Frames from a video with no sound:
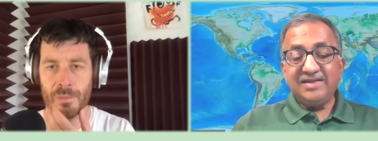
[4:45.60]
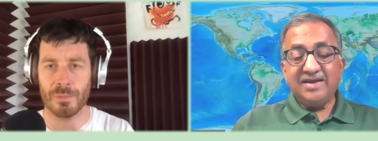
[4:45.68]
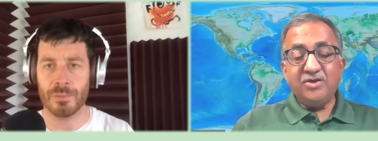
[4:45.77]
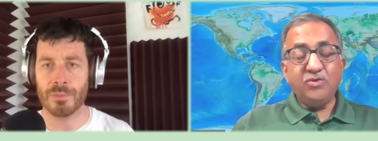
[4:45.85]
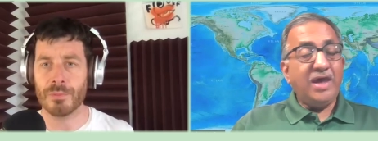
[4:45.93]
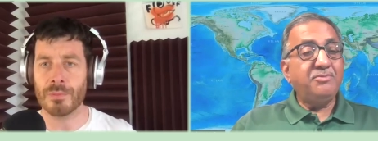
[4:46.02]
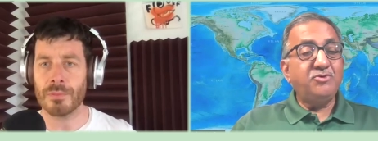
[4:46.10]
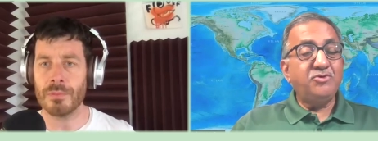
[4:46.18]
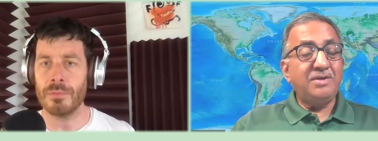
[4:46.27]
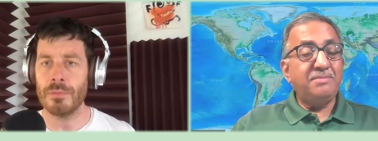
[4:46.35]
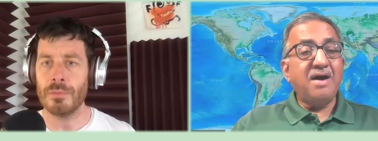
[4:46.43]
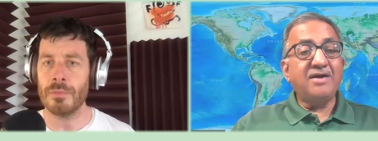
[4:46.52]
Speaker 1: that you aim
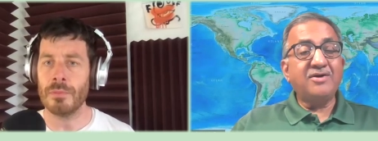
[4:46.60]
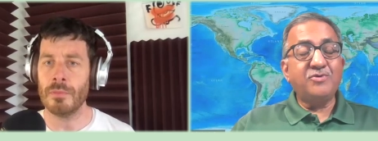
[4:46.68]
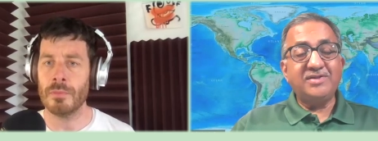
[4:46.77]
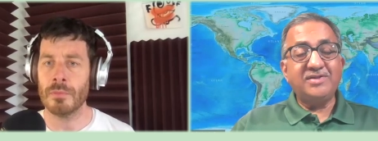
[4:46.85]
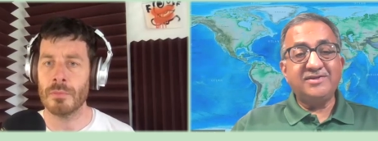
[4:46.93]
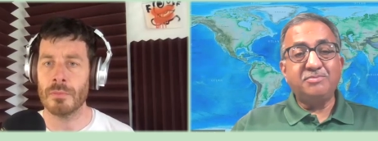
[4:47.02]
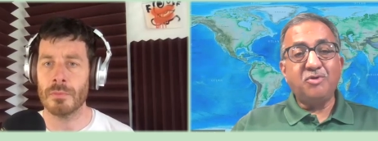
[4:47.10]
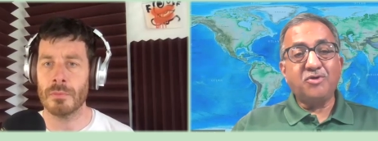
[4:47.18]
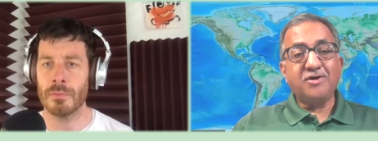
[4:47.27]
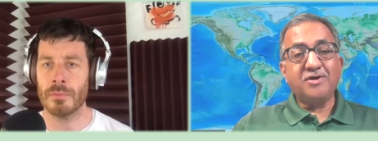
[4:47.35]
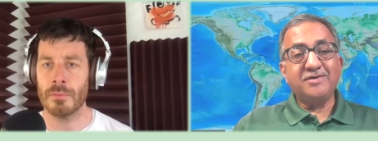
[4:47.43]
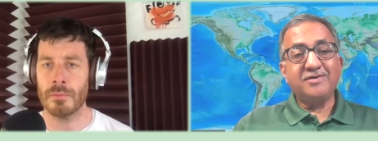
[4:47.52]
to debunk with this
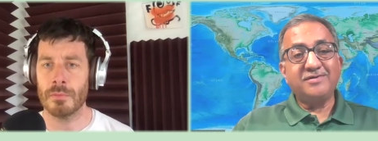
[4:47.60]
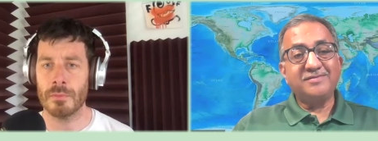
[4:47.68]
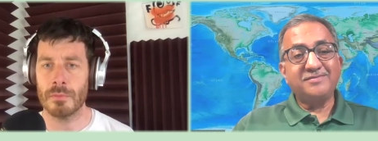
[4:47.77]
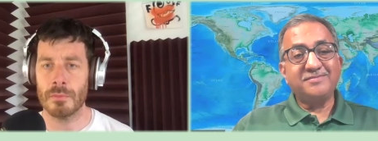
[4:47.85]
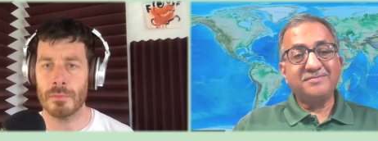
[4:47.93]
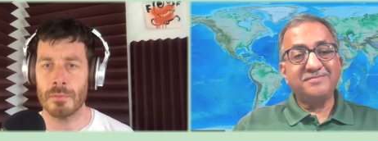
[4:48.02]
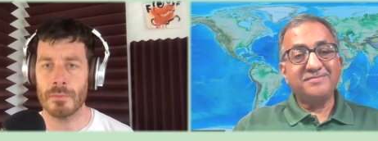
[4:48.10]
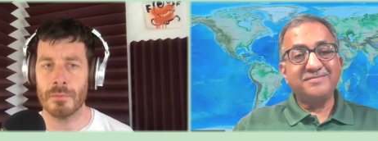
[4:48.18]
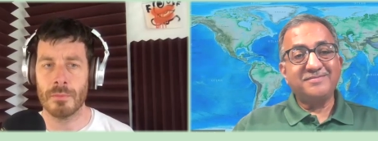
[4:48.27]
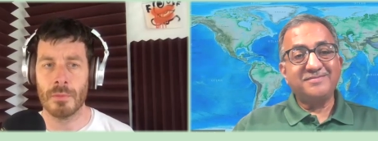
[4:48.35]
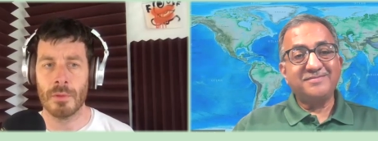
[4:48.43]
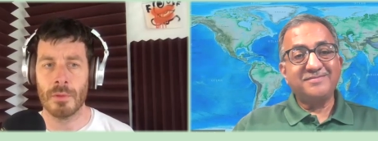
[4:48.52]
book?
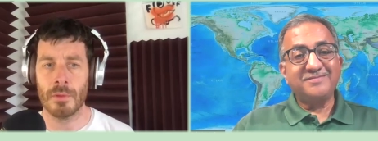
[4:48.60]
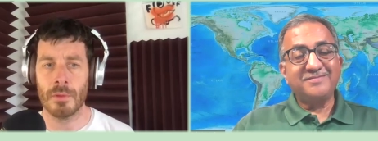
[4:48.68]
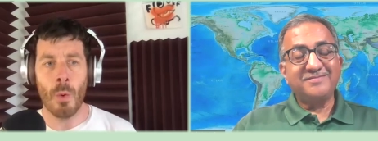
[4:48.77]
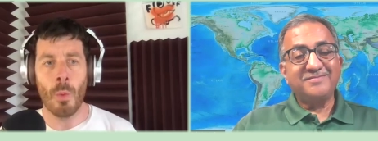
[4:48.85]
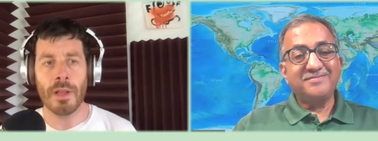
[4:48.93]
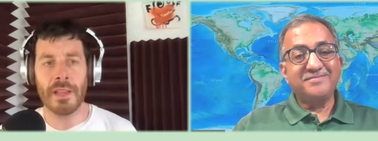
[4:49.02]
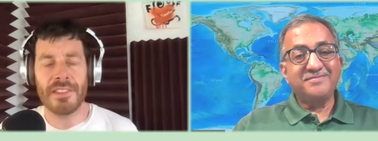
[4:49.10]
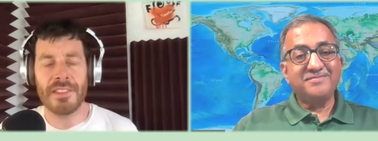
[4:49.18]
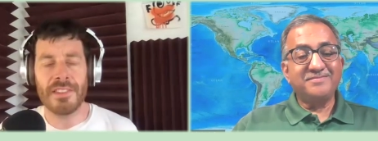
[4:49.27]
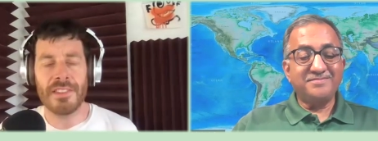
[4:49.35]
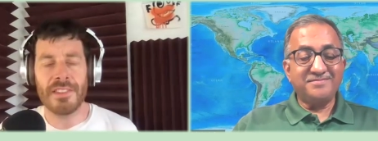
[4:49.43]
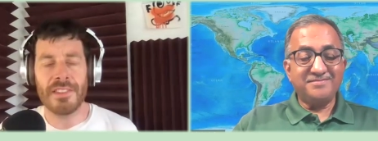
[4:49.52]
Speaker 2: Well, it's
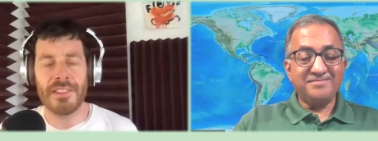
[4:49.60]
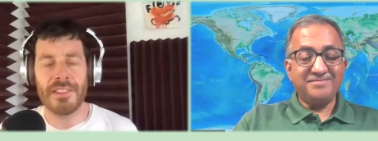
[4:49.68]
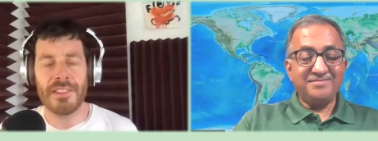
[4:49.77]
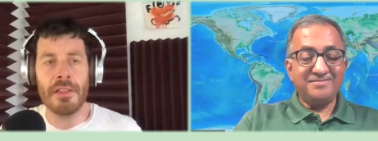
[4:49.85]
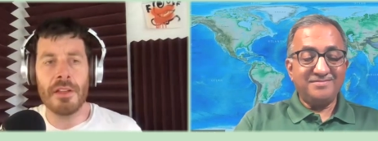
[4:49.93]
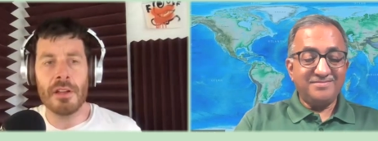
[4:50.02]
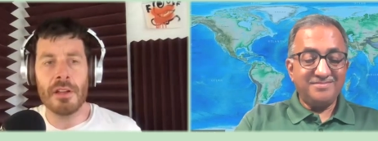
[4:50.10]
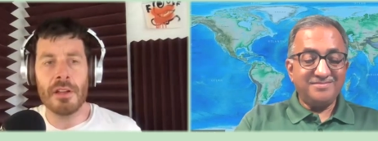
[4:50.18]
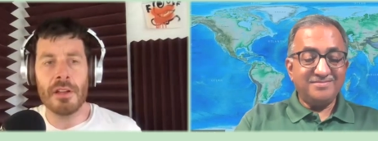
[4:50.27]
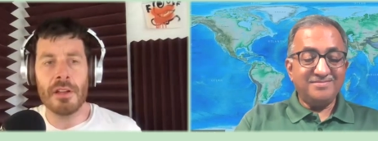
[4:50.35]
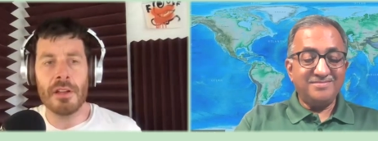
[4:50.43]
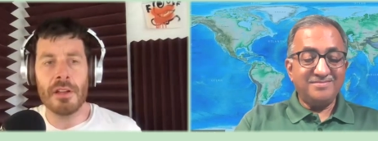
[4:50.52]
the idea that
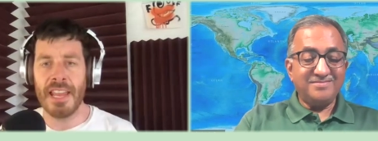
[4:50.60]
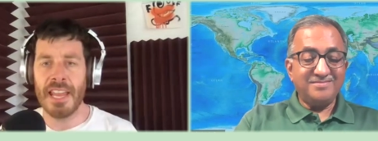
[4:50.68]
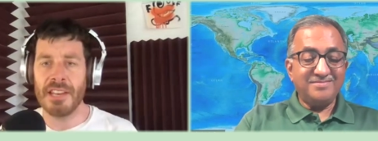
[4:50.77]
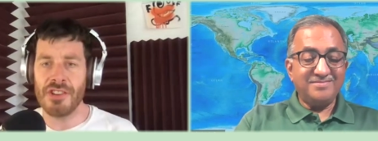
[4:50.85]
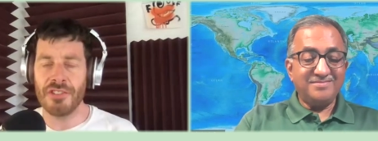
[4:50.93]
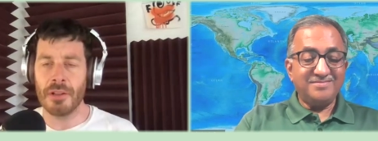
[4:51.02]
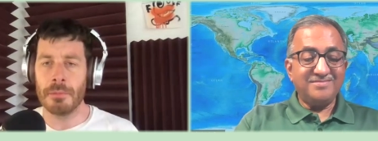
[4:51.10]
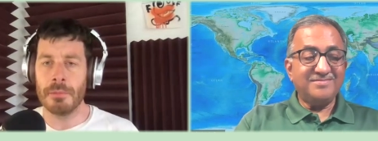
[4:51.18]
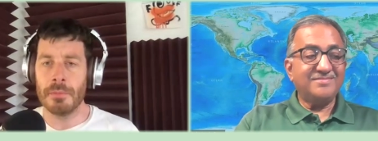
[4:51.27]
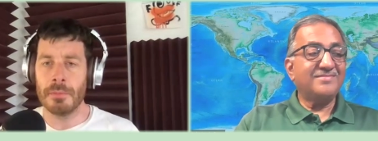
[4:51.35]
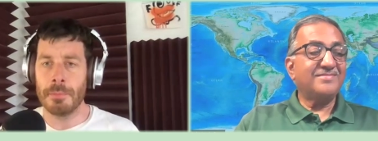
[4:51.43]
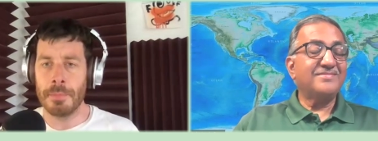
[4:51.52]
creativity hinges
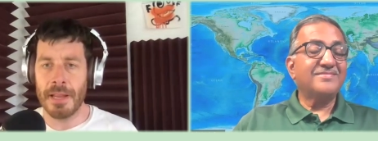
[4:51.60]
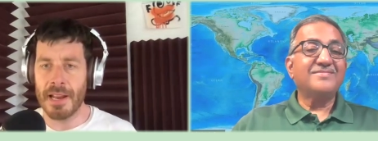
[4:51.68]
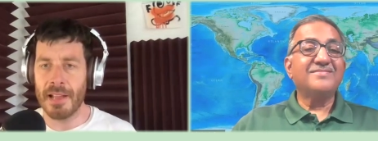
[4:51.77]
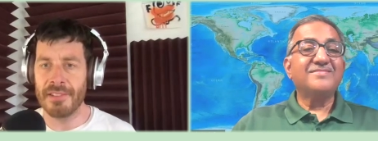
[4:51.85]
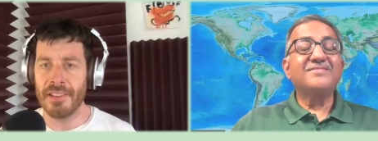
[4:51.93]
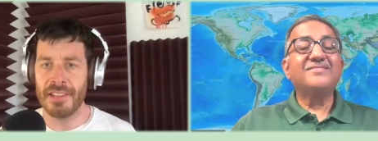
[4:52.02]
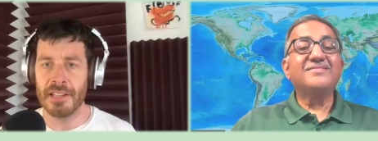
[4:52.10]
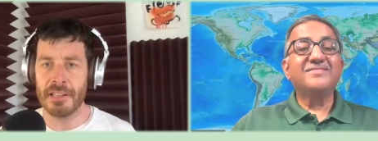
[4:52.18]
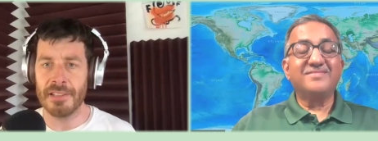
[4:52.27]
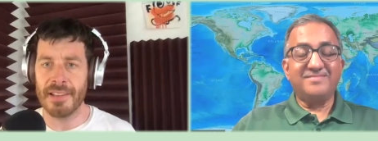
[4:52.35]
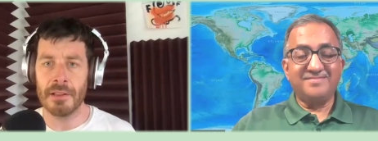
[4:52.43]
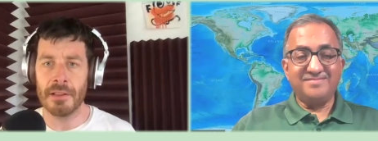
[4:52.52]
on being
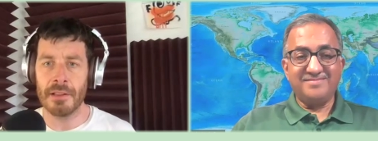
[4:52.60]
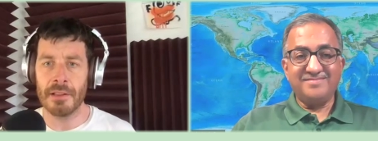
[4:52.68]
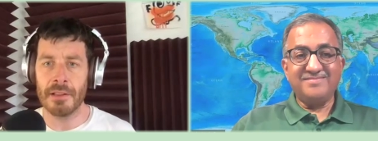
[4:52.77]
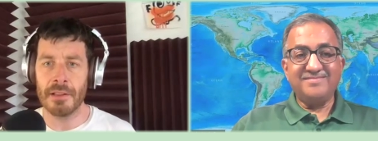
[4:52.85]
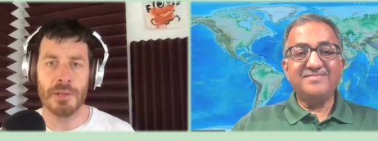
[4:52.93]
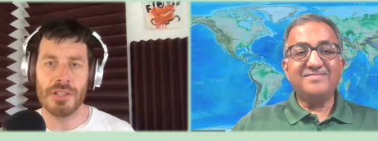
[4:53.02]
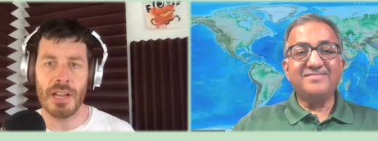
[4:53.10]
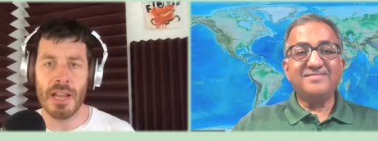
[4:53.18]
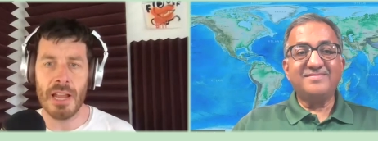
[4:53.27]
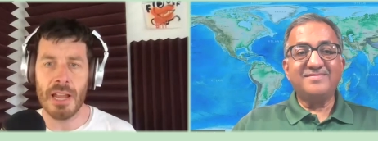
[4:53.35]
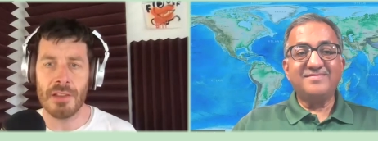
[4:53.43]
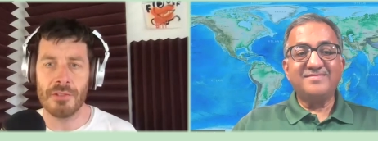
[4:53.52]
artistically talented, which
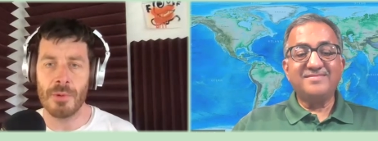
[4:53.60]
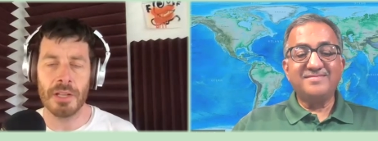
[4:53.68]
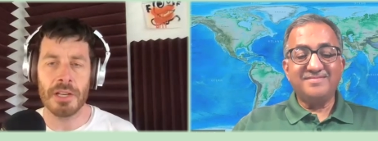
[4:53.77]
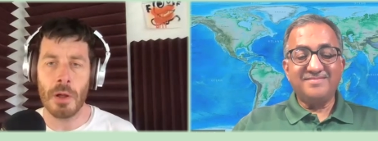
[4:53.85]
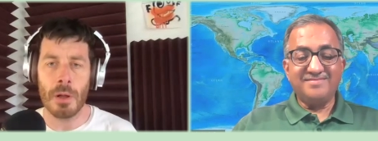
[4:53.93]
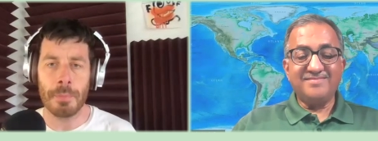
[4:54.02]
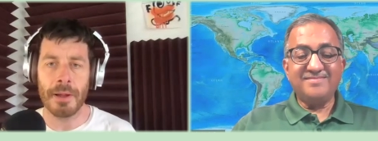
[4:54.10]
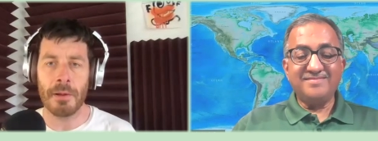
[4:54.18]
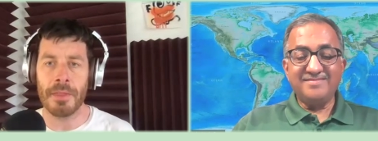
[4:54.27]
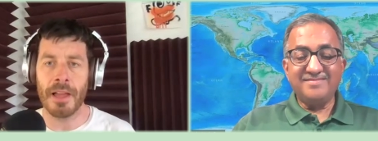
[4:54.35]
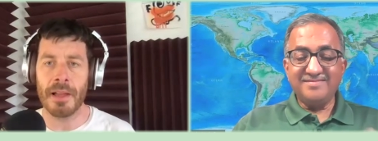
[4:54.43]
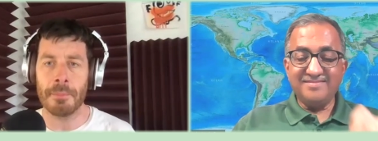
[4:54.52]
is really not about that,